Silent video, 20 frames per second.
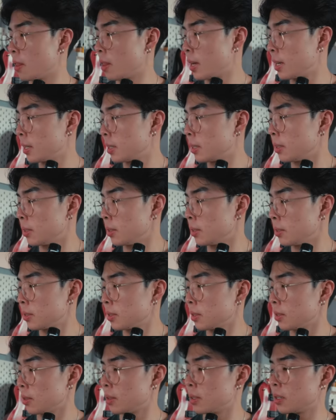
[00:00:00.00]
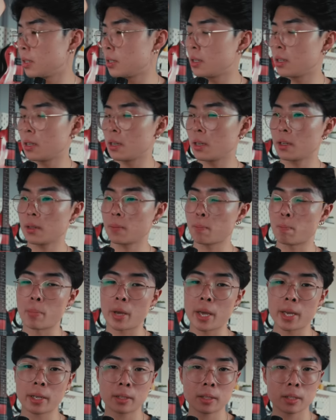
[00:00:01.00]
That is the
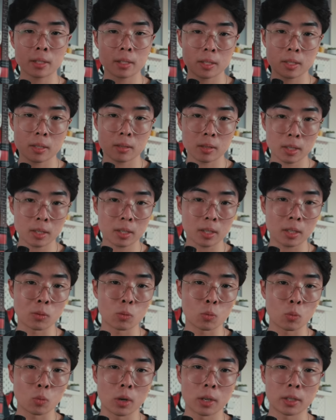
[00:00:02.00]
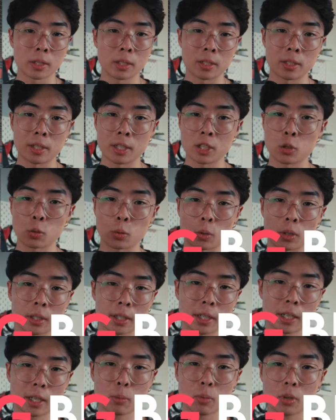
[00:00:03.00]
Benks 6-in-1 digital
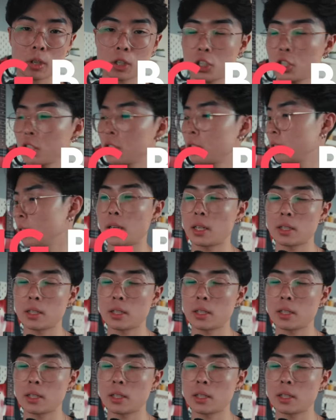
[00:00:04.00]
cleaning brush